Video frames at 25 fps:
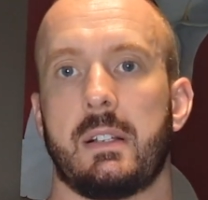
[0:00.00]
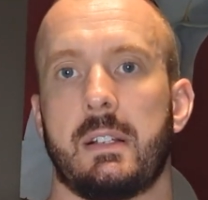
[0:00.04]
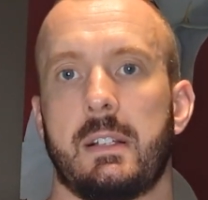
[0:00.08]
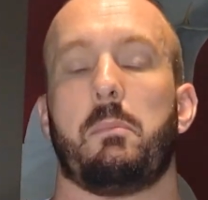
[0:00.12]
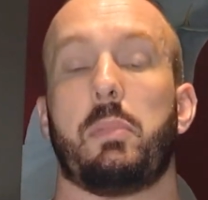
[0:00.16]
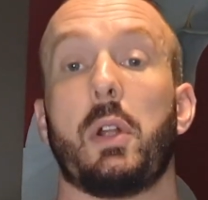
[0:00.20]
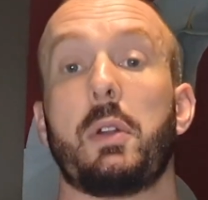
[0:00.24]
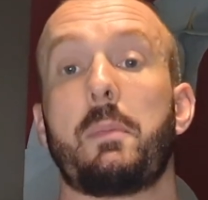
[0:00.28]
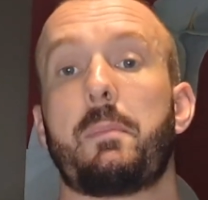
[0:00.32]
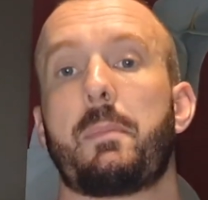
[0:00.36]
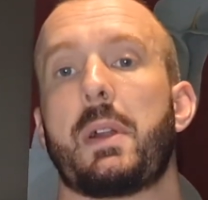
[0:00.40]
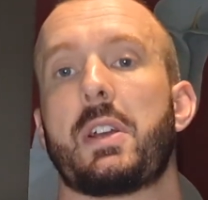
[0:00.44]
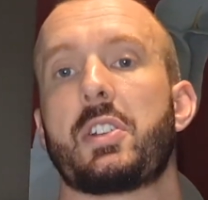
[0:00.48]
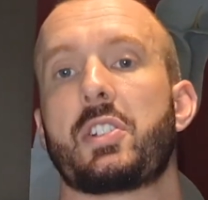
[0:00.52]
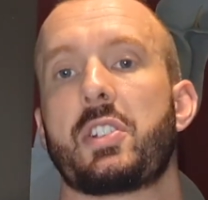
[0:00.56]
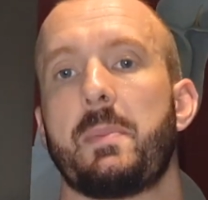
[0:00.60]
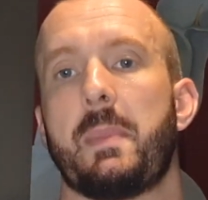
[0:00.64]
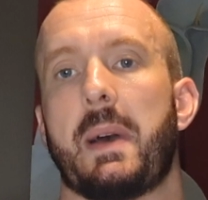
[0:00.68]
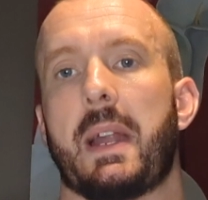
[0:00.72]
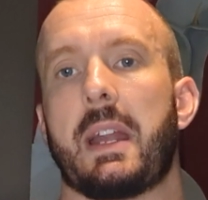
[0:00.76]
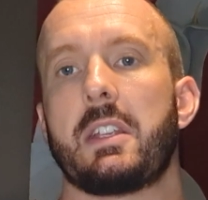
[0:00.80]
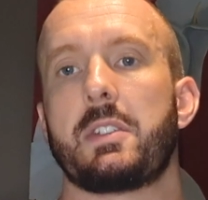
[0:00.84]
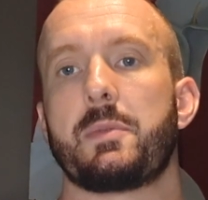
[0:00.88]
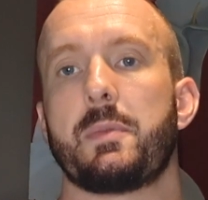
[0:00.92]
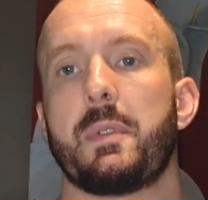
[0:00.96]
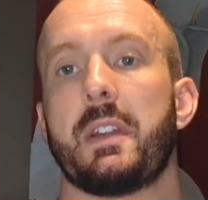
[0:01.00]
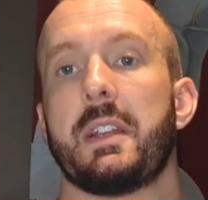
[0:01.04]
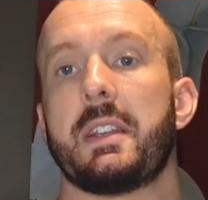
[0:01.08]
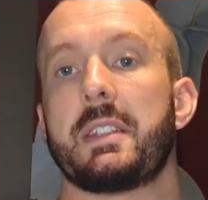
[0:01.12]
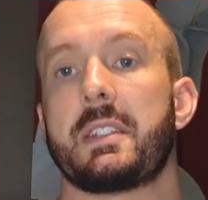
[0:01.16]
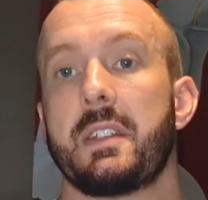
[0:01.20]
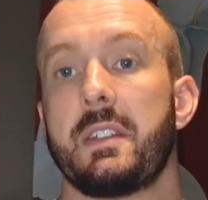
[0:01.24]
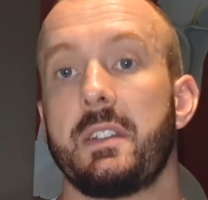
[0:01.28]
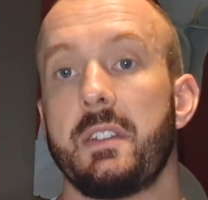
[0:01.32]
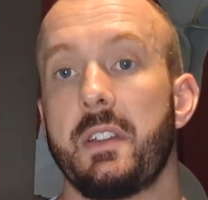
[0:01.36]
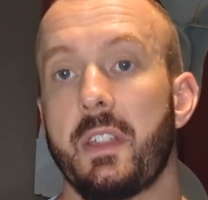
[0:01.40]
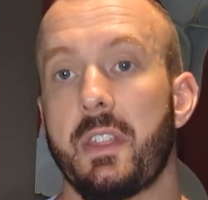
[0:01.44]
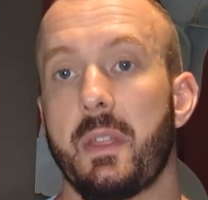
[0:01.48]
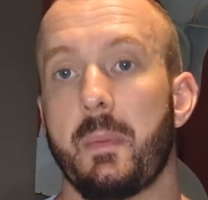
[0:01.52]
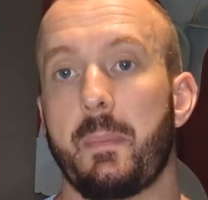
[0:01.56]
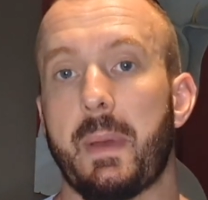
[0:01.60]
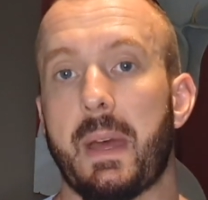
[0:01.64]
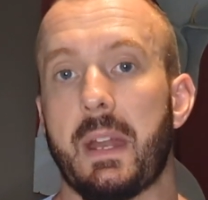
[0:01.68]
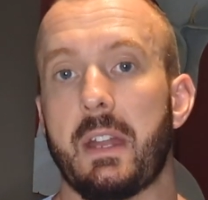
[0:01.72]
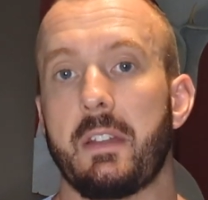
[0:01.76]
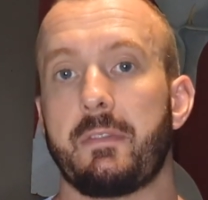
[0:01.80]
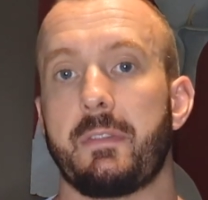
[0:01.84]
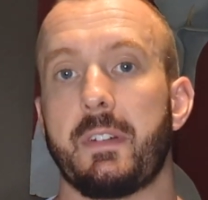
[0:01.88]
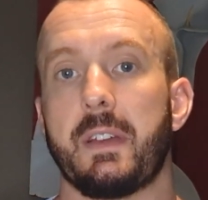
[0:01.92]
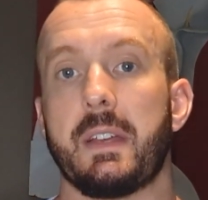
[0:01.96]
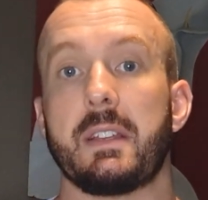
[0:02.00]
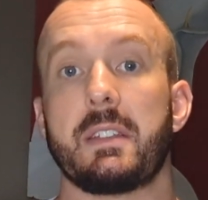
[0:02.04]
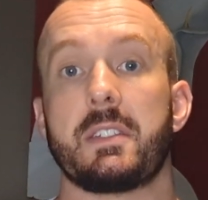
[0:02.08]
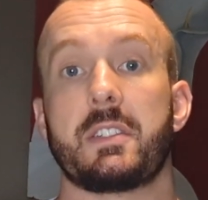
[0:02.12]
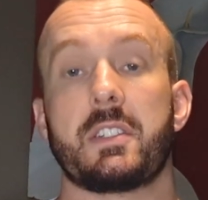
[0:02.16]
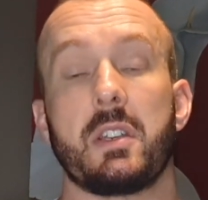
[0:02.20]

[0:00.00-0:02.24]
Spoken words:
Blood pressure management is another benefit.